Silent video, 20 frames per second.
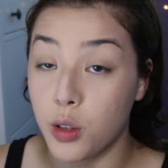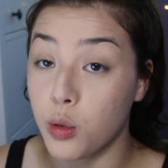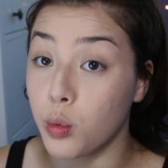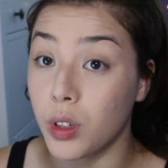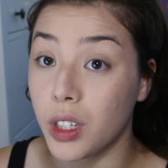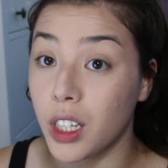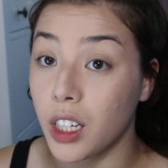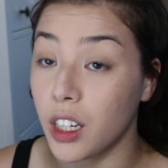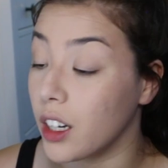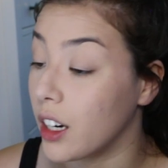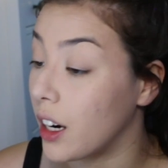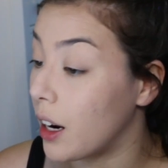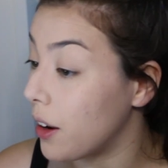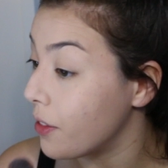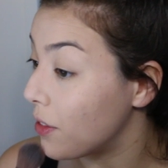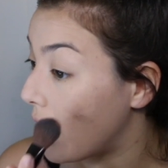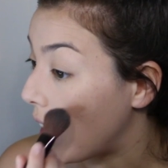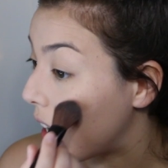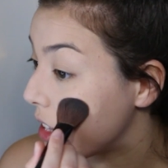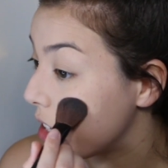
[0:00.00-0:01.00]
really good.
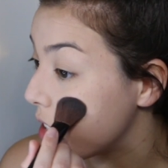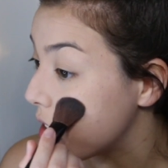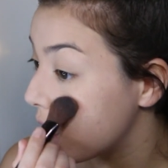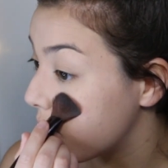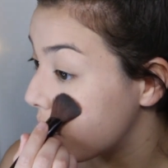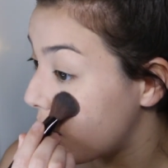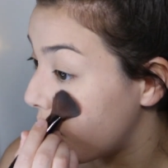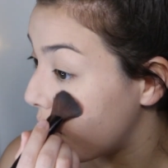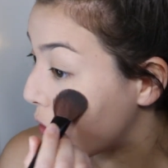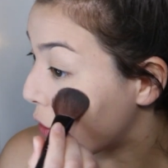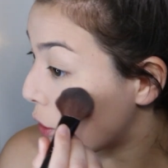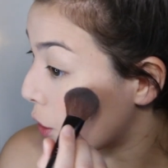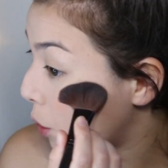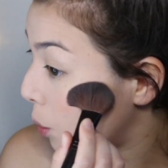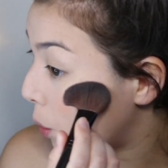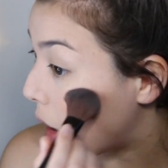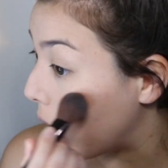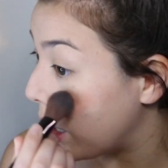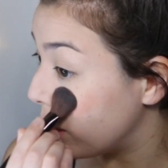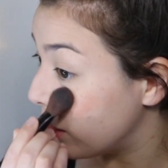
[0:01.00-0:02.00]
I've had this for a
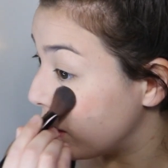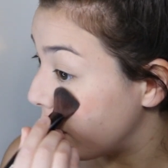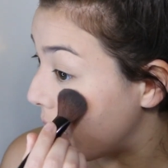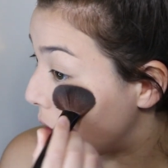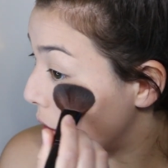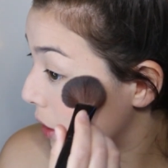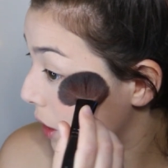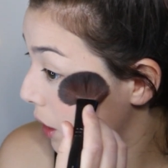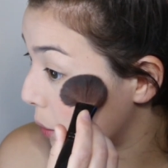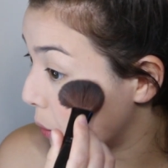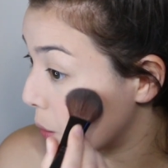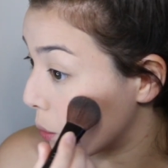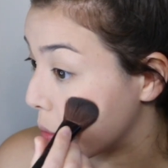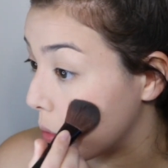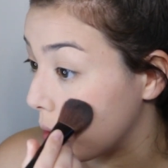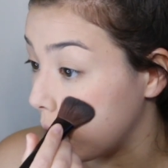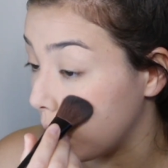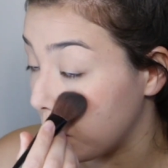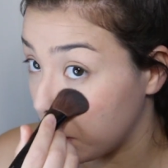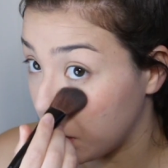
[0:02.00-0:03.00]
while now and I
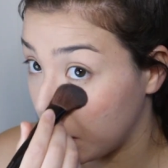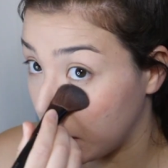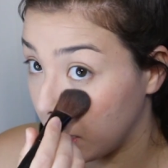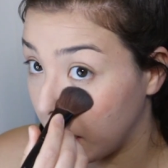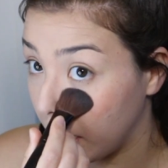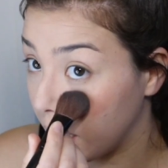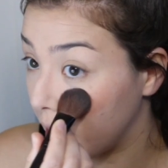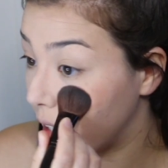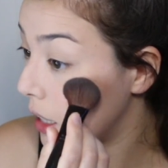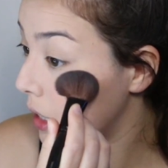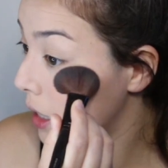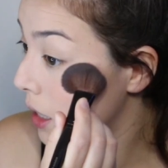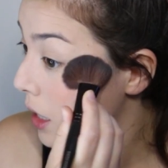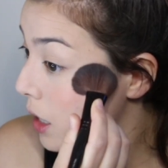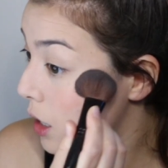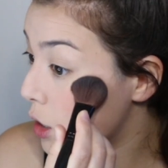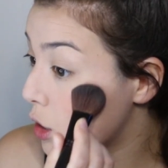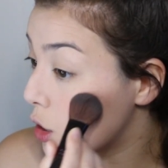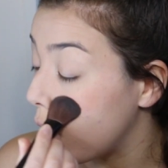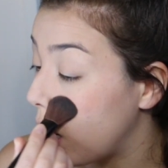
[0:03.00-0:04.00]
really like it.
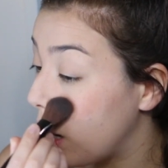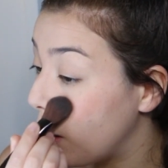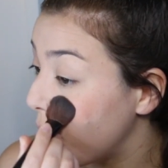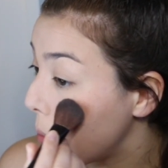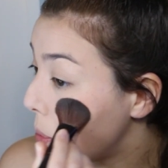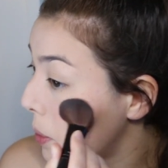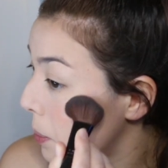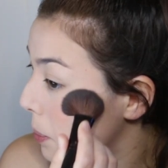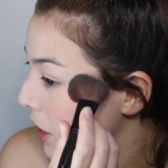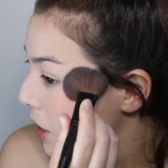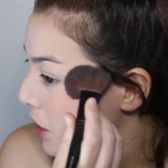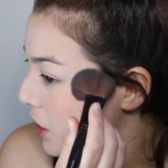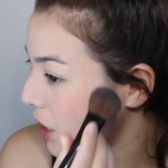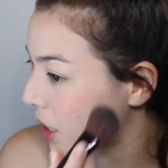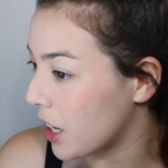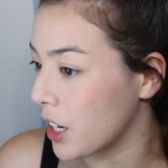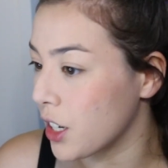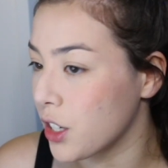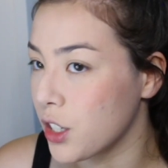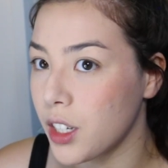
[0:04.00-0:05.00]
So how I put blush, I
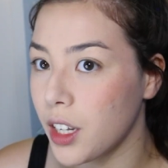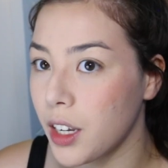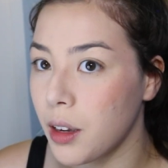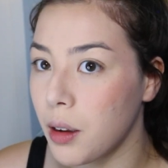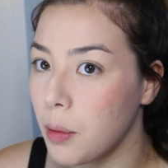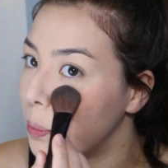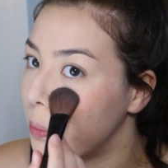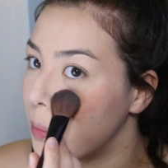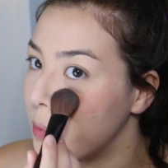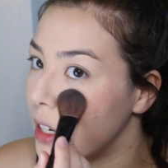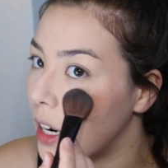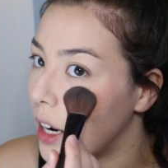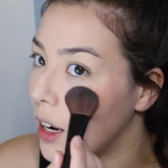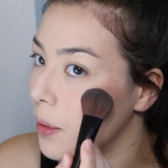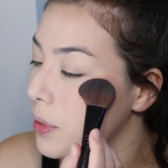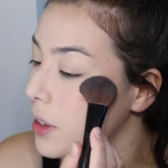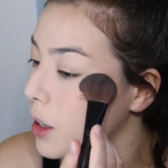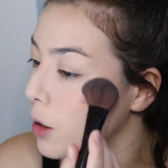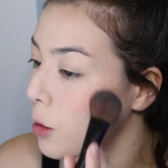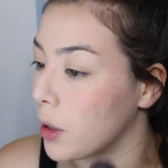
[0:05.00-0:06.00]
kind of just like
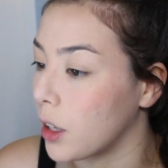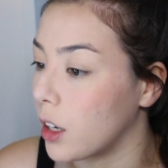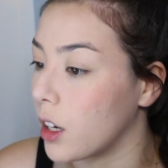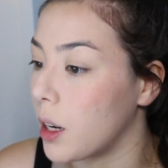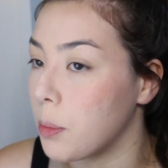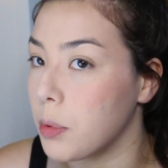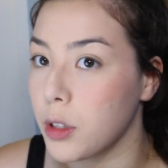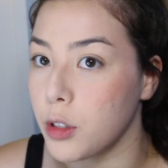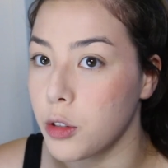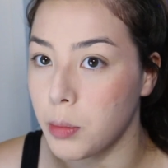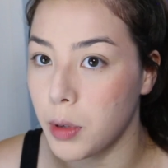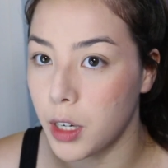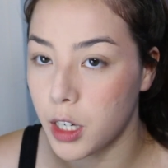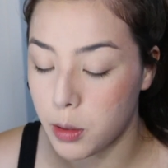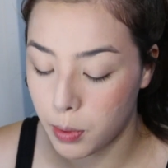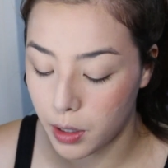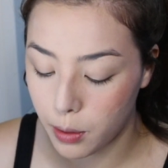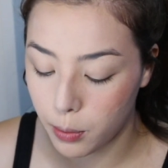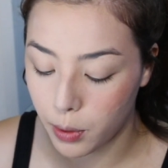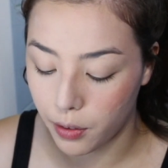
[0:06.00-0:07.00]
dab it. Oh my god, I put too
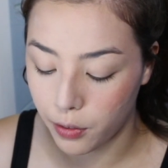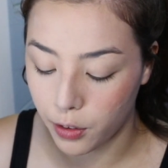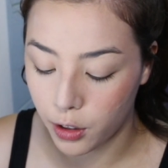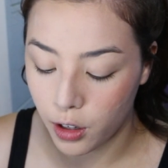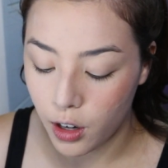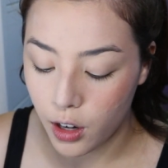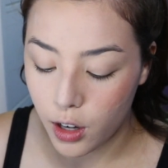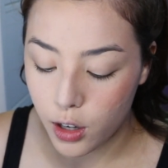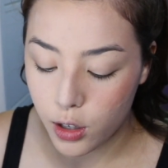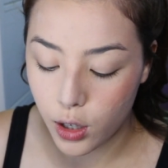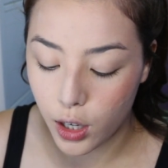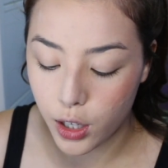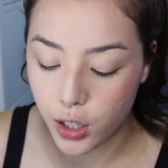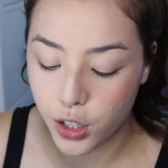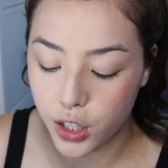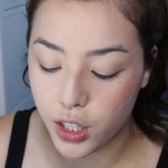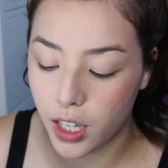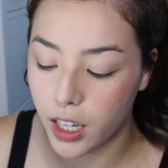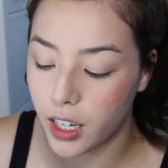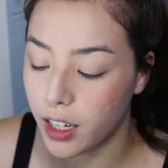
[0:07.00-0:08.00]
much, but whatever. So I
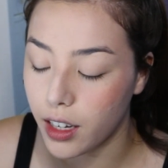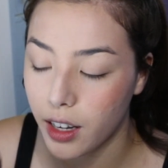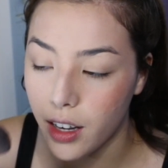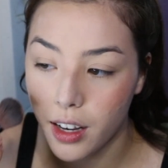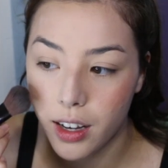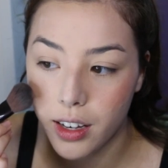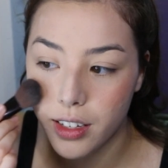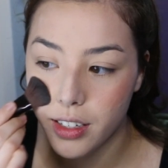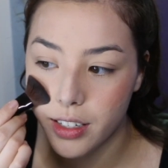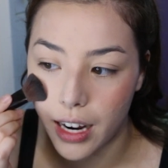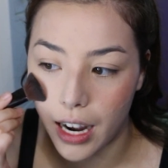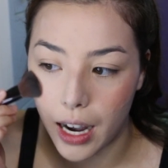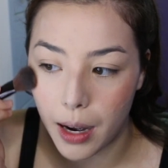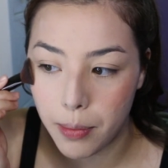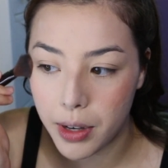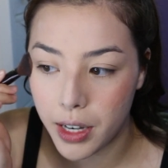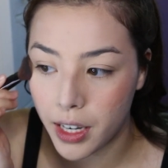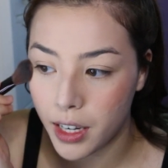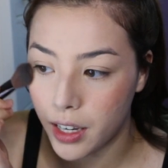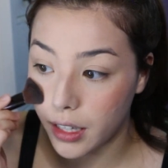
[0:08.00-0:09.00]
just like
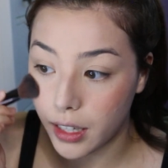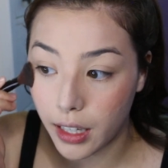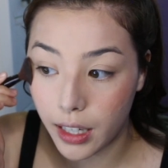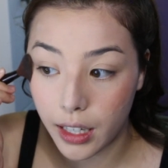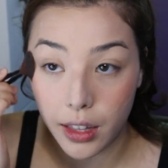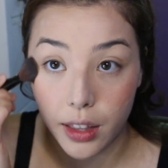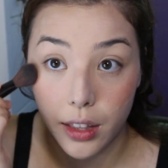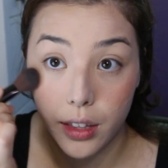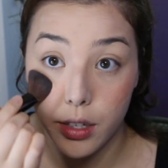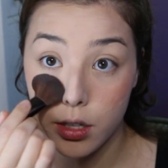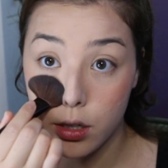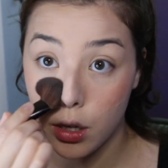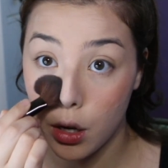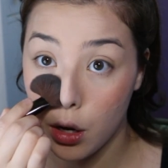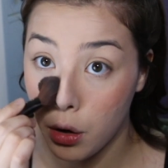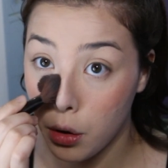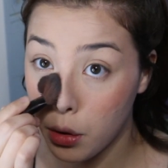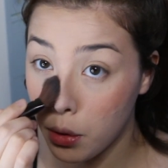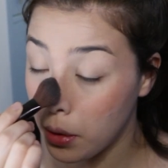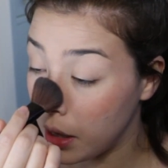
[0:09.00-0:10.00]
dab it like
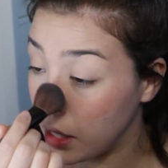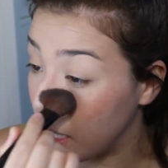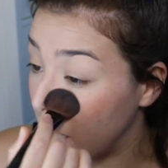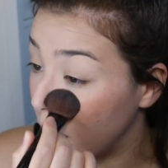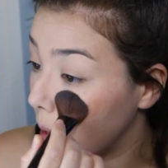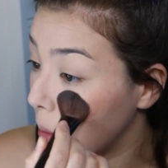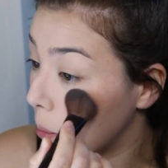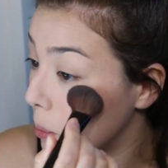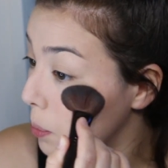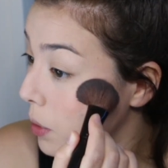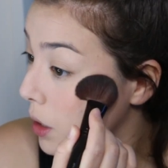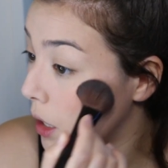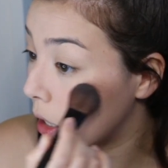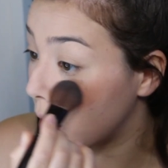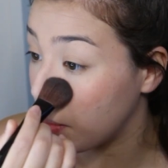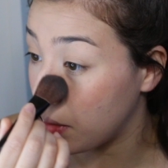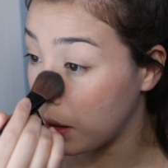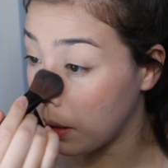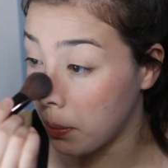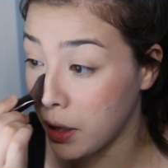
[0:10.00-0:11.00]
so, and I like bring it
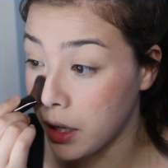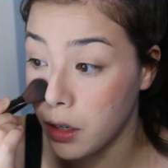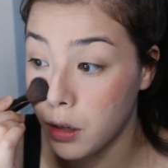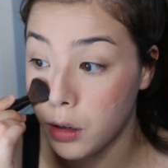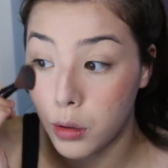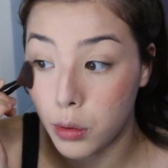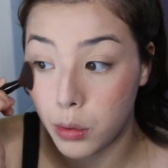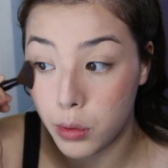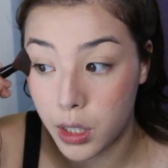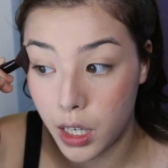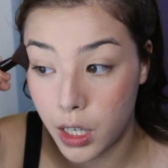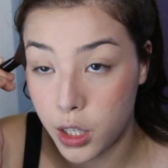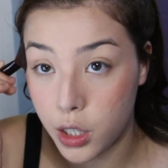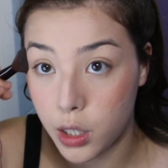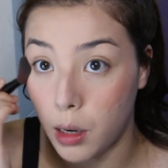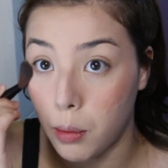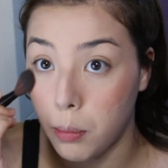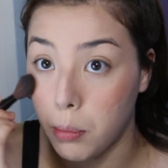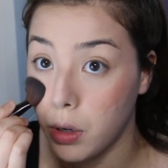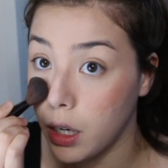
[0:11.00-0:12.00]
around my nose, and I just
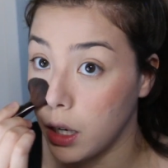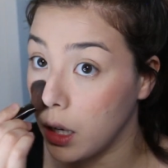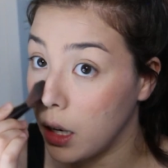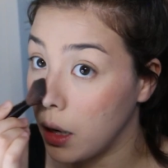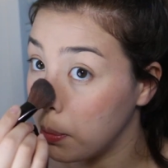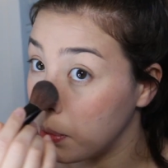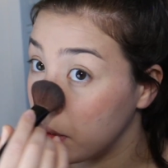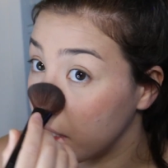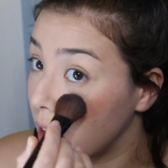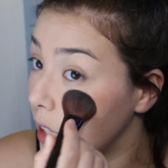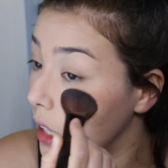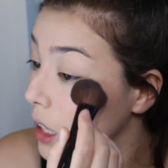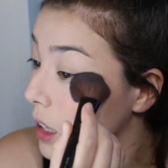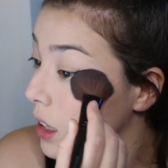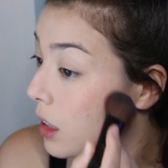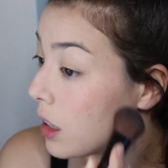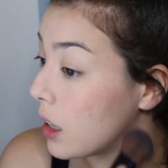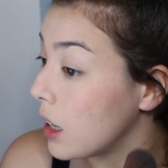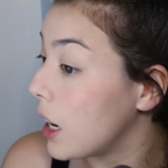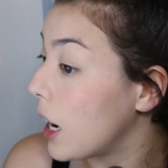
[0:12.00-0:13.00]
like bring it up like
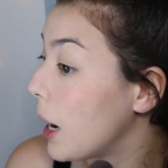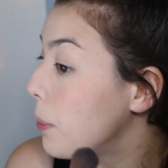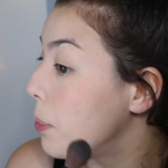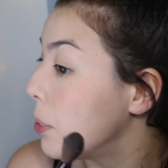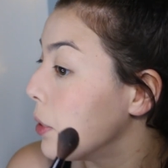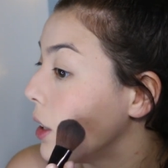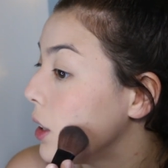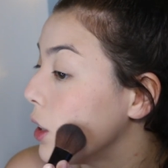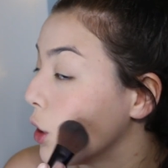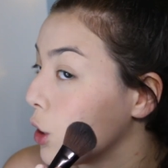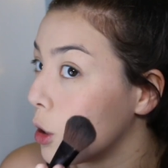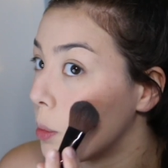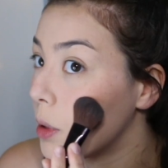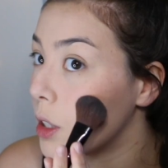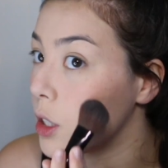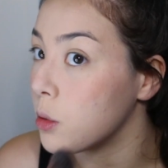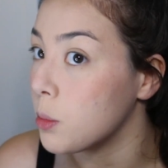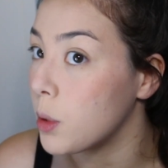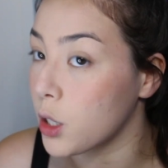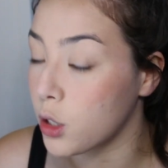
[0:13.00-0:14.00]
that. I put a little bit
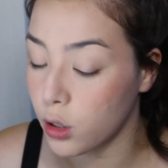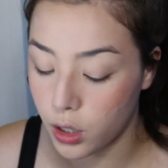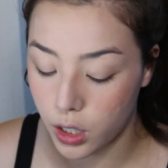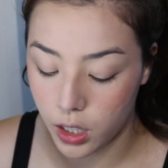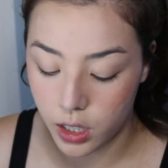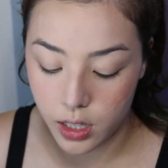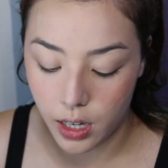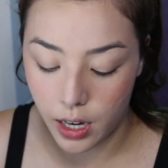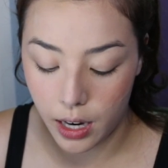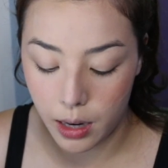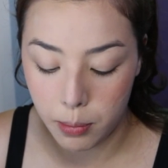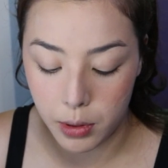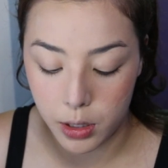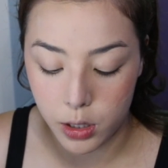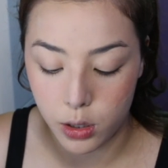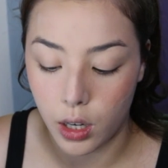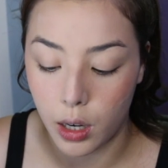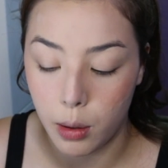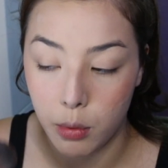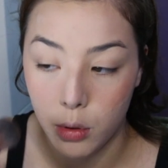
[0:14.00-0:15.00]
too much on this side, but
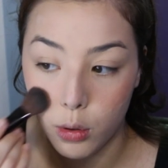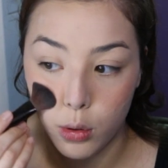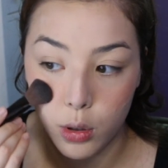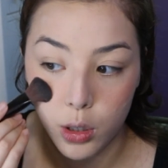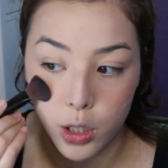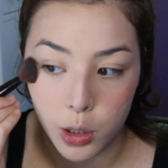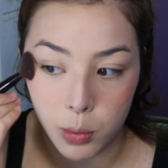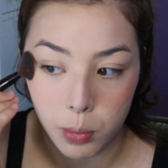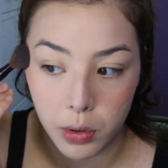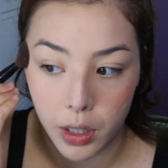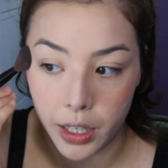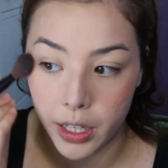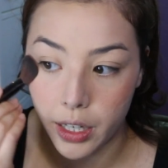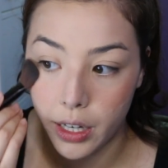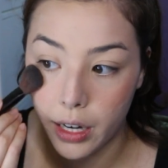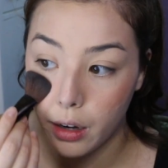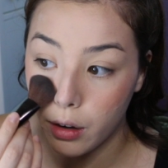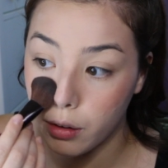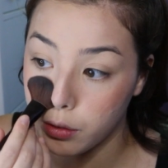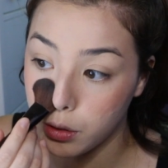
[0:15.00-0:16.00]
it's okay. We can just blend it
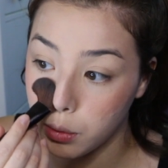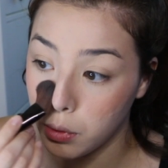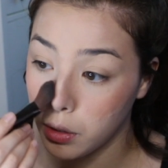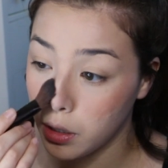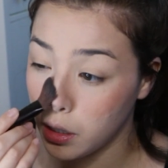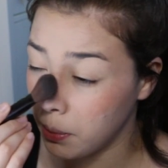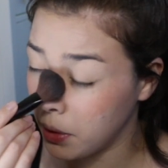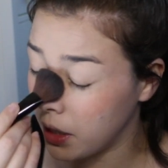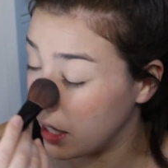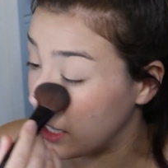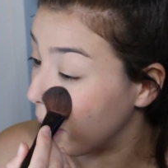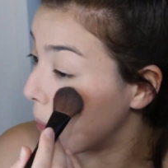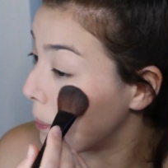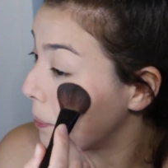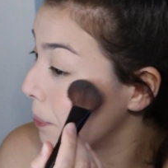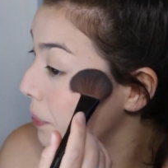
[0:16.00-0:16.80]
out. Don't worry about it.